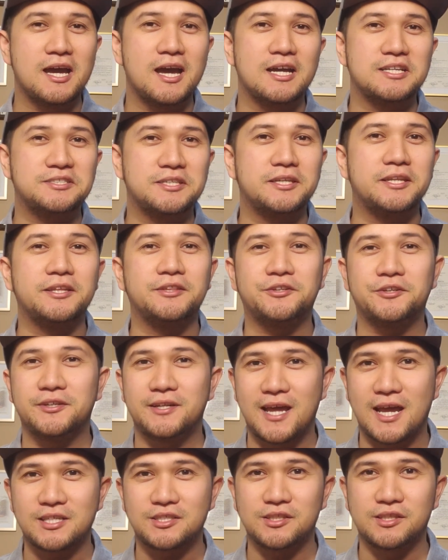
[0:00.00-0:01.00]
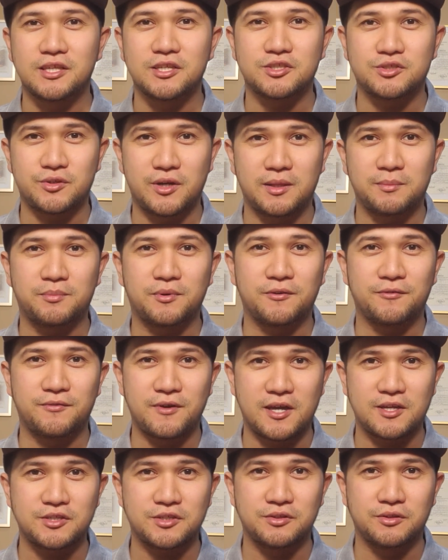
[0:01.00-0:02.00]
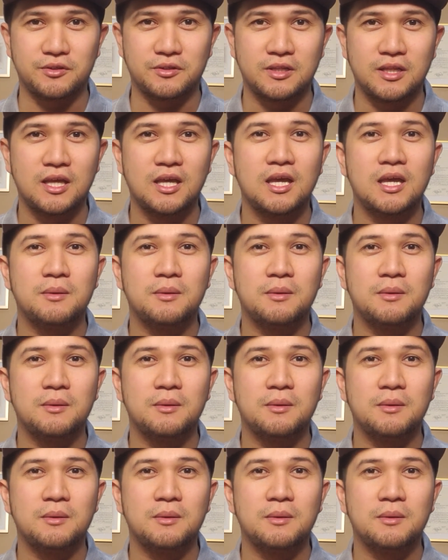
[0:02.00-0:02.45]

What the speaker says: as an internationally trained professional,